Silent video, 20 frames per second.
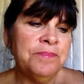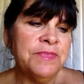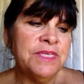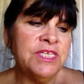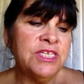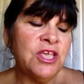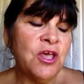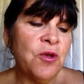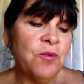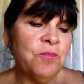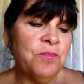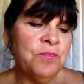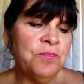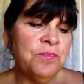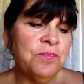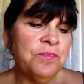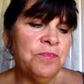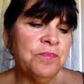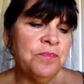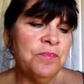So
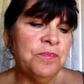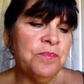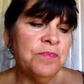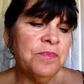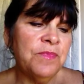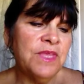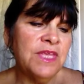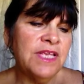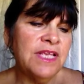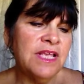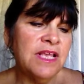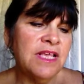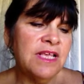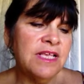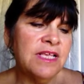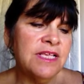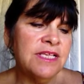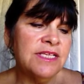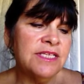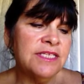
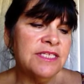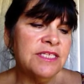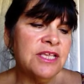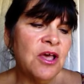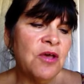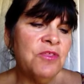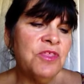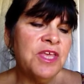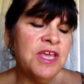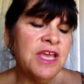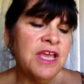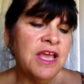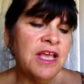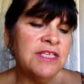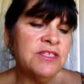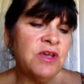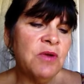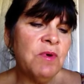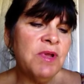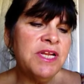
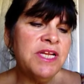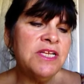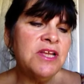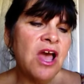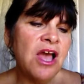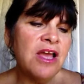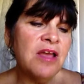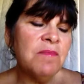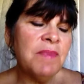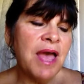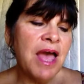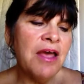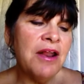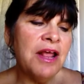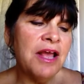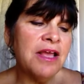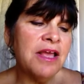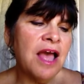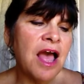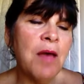I want to talk
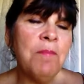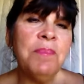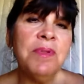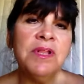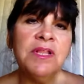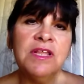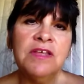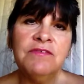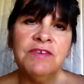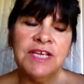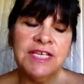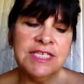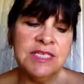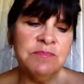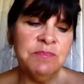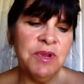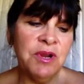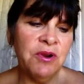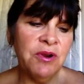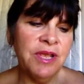about a couple of
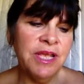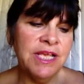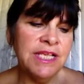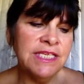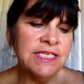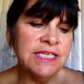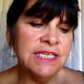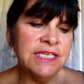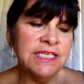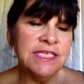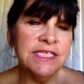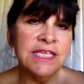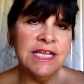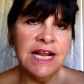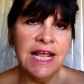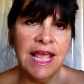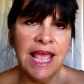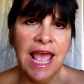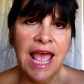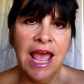experiences
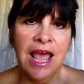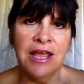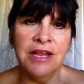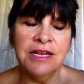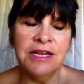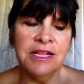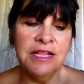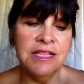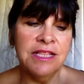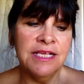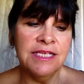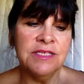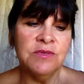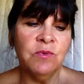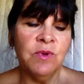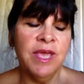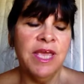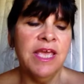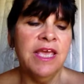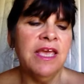that I had this
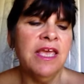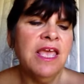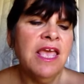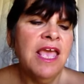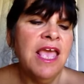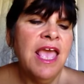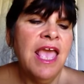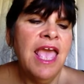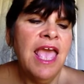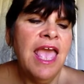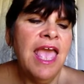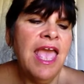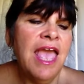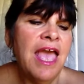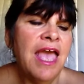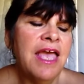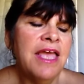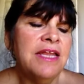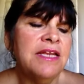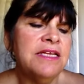week,
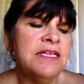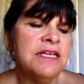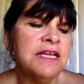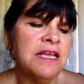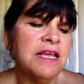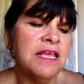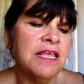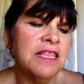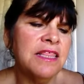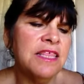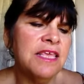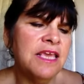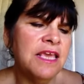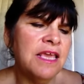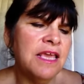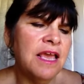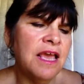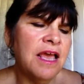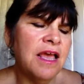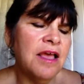and
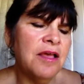the